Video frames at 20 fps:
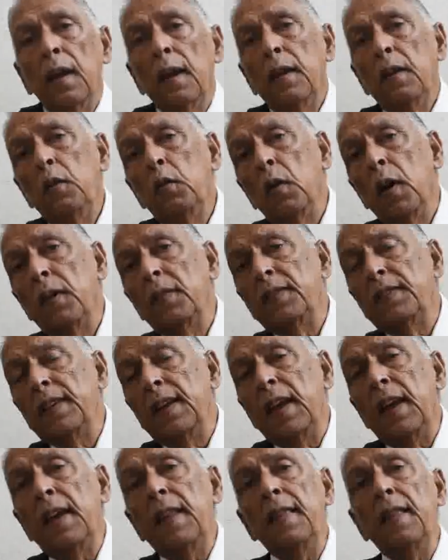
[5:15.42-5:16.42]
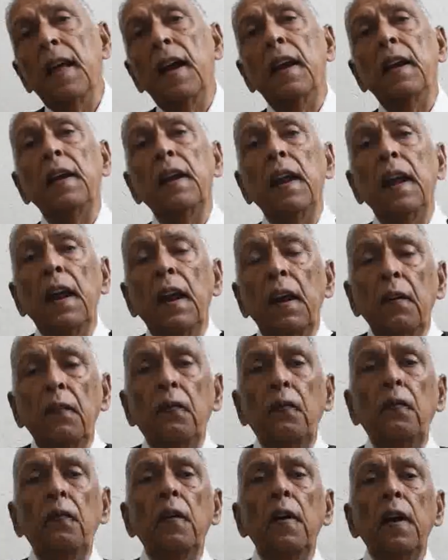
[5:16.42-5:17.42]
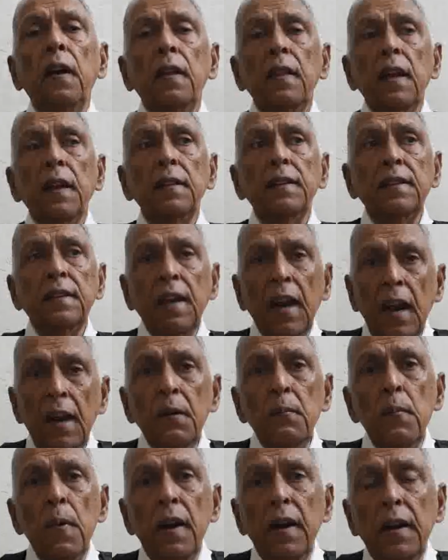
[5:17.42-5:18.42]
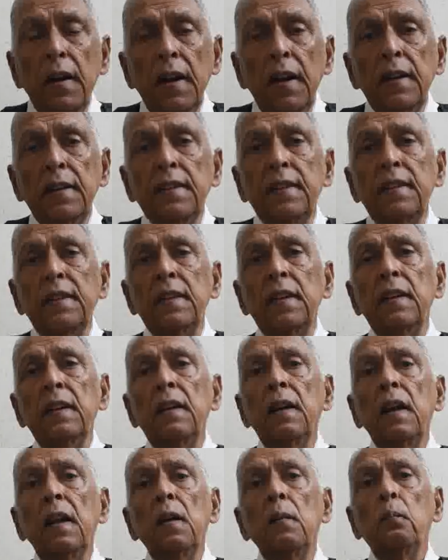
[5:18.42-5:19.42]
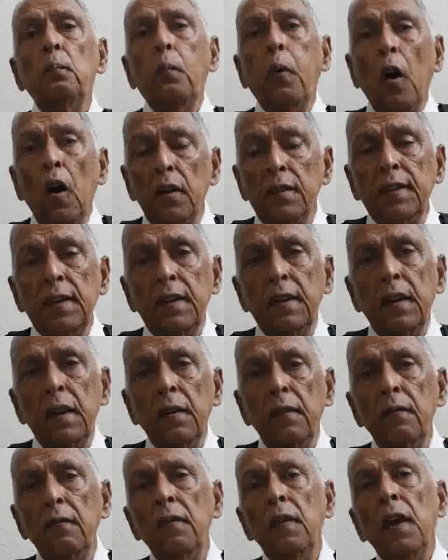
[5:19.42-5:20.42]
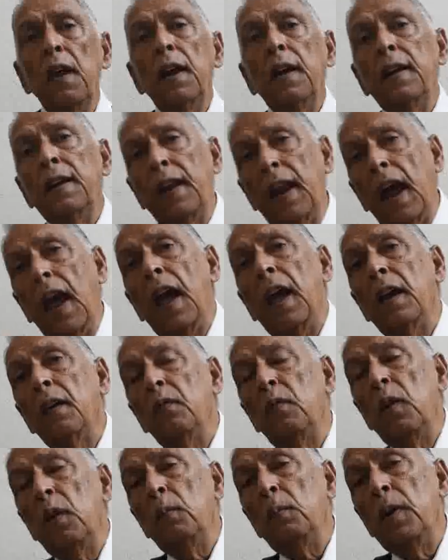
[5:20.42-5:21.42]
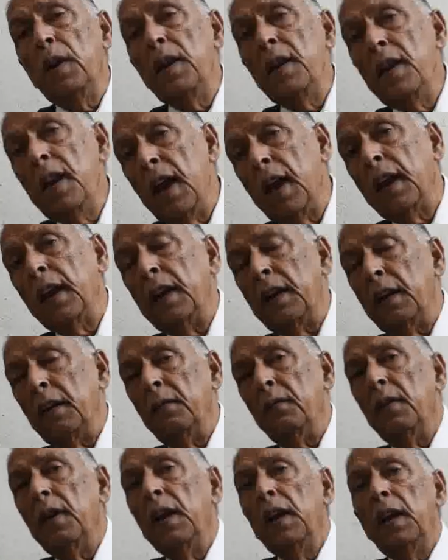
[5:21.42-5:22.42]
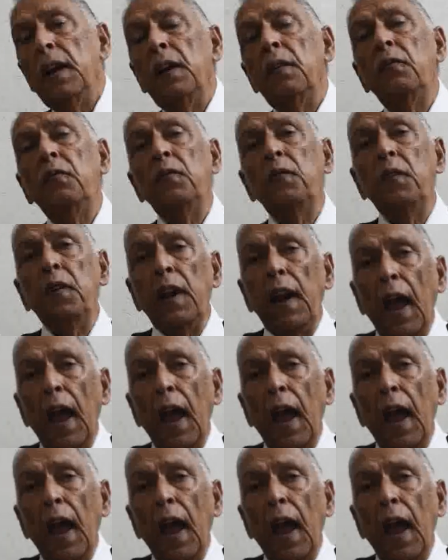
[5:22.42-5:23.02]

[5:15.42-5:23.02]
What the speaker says: you have seen that if the statement is positive, tag will be negative. If